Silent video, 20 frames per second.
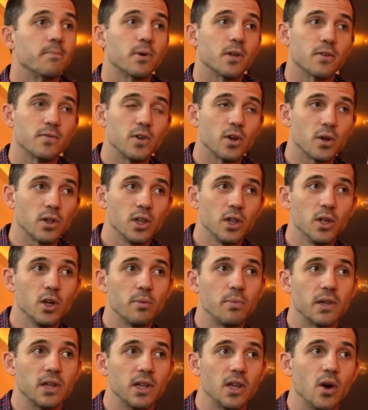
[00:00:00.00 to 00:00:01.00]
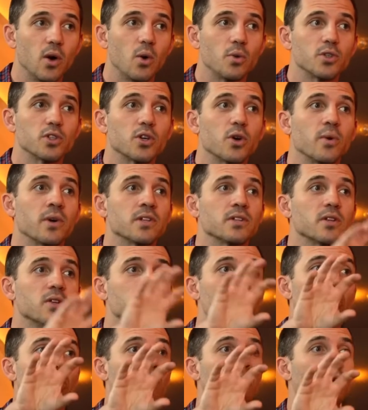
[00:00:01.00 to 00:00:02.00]
But if you're a little bit low to going to
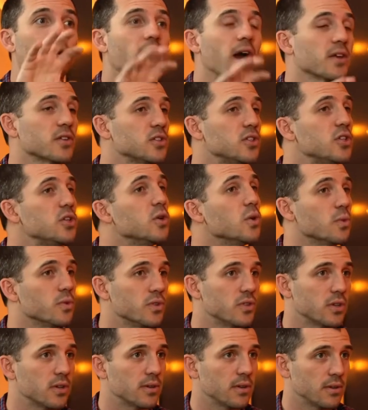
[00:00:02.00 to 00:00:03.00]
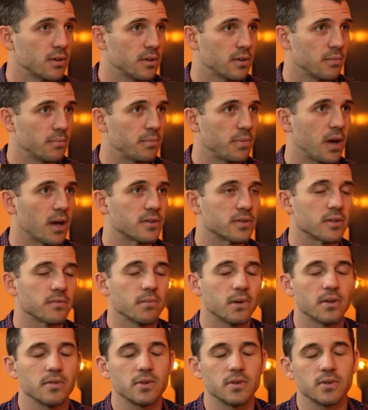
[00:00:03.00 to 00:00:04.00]
normal, has huge positive
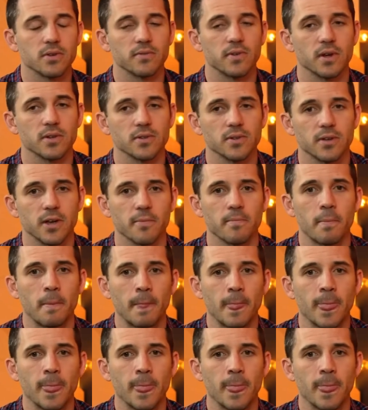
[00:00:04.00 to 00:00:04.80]
beneficial effects. Okay.